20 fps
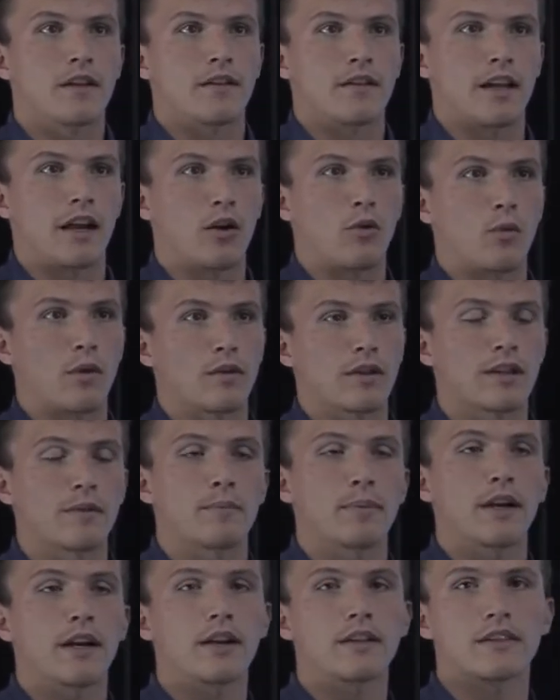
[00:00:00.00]
Now, when
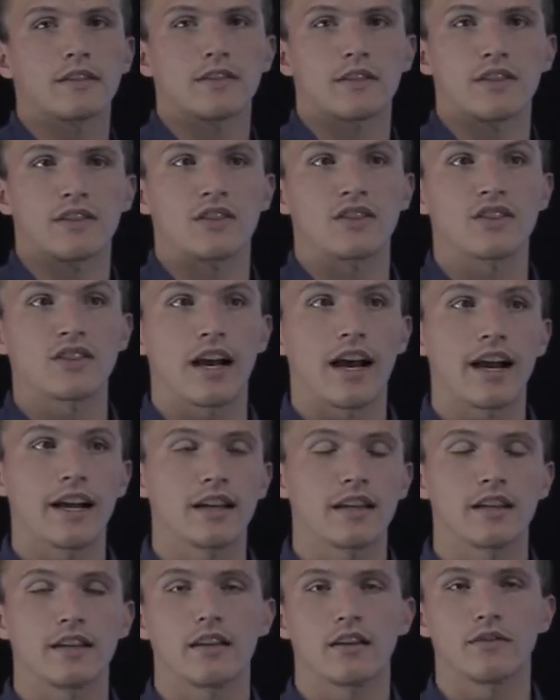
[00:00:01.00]
comparing the
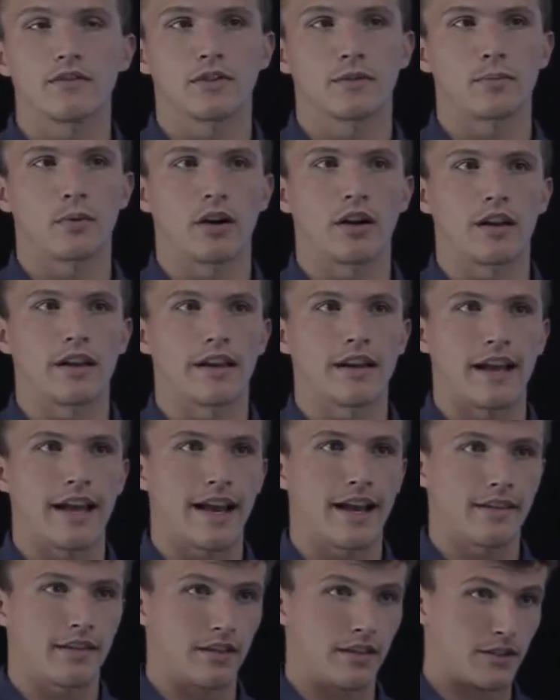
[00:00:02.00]
society of Sparta and
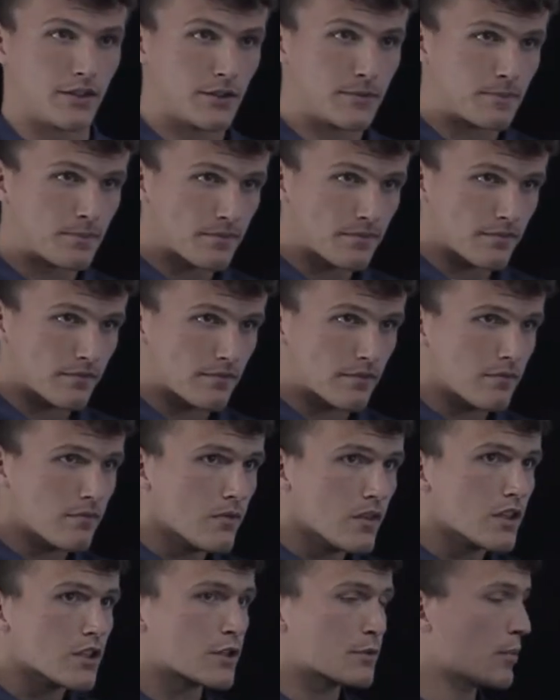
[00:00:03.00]
Athens,
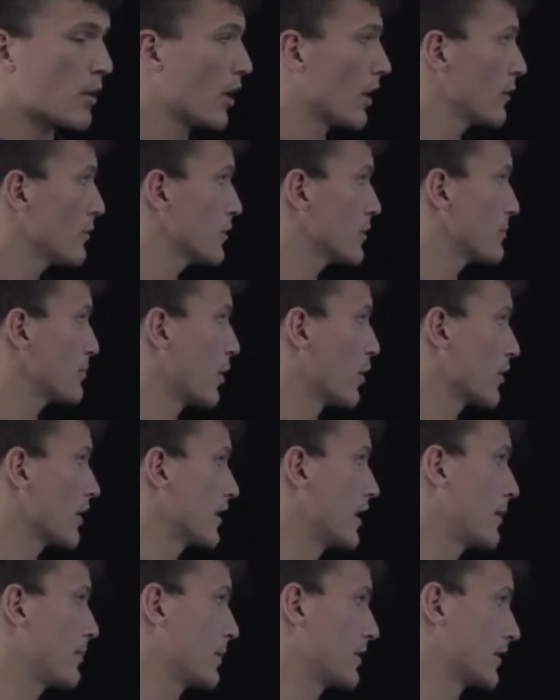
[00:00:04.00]
Sparta was
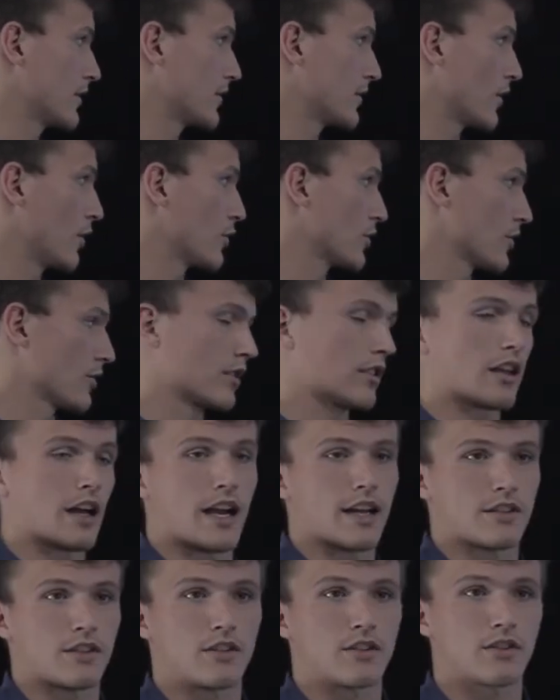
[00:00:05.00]
broken up into social
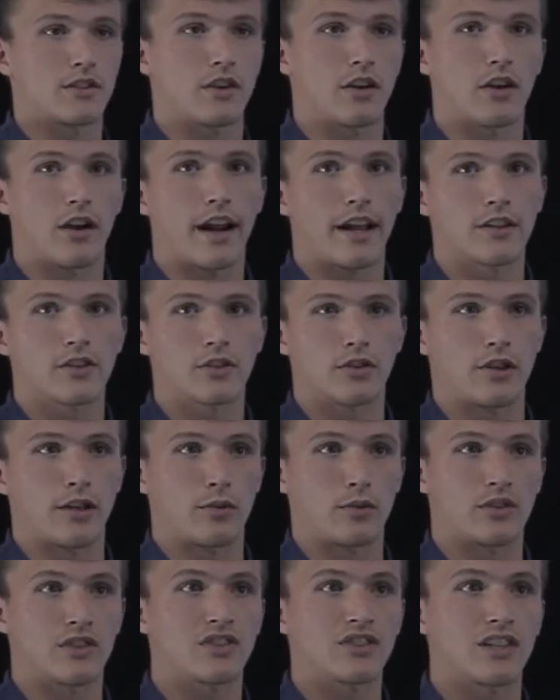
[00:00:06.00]
classes, all right? So there
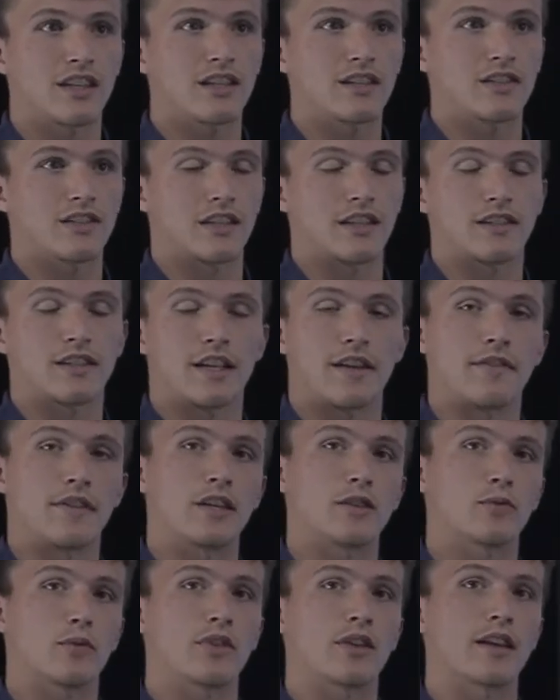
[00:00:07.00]
were citizens, and
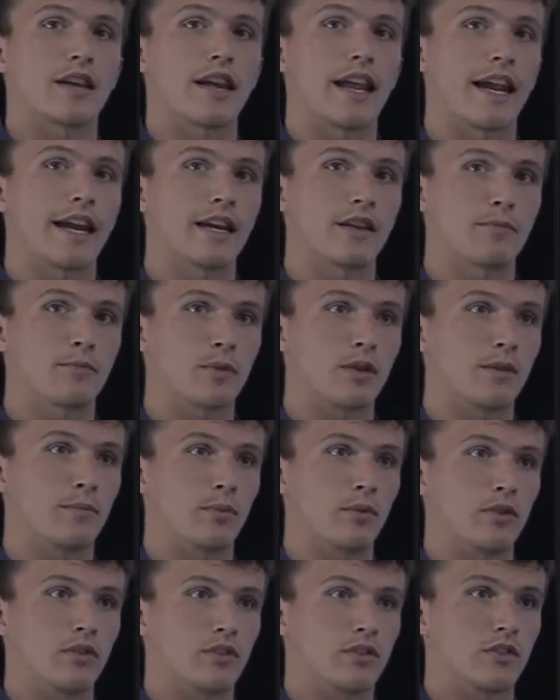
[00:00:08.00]
these were the native
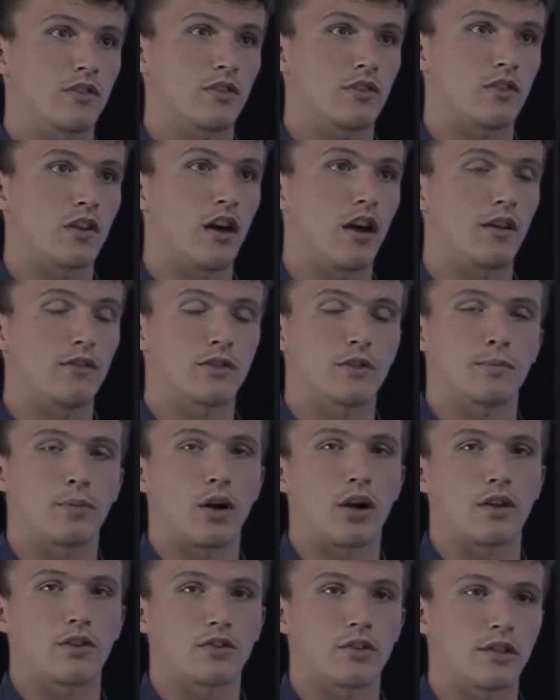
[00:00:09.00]
peoples of
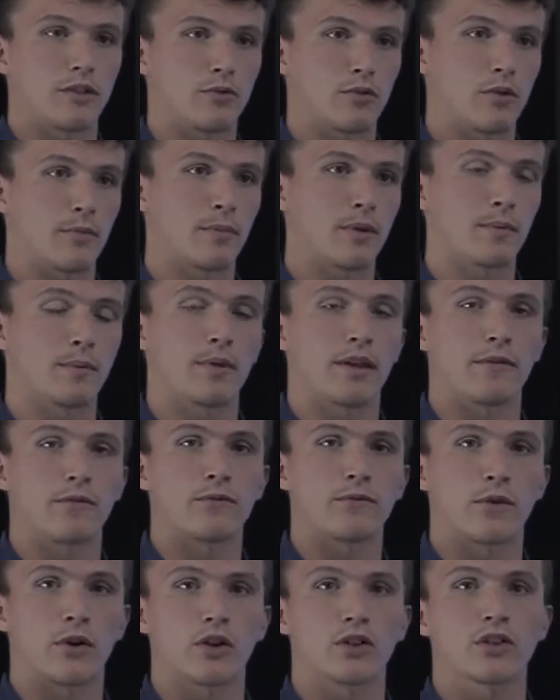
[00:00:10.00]
Sparta. So these were the people
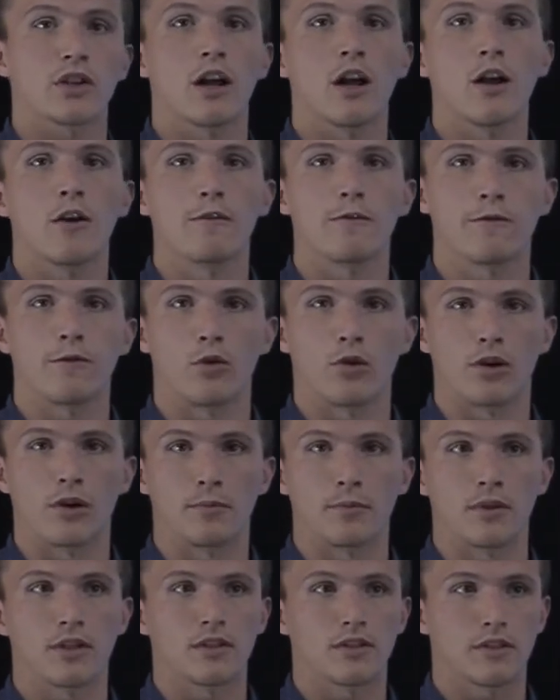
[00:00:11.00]
that first
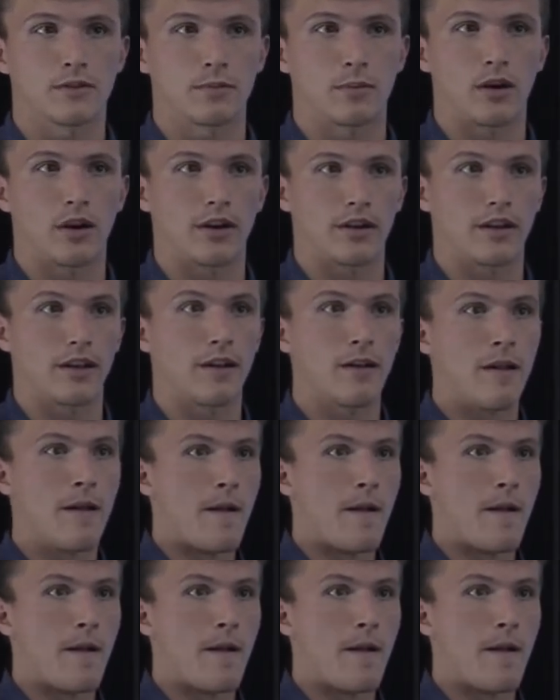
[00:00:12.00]
formed Sparta.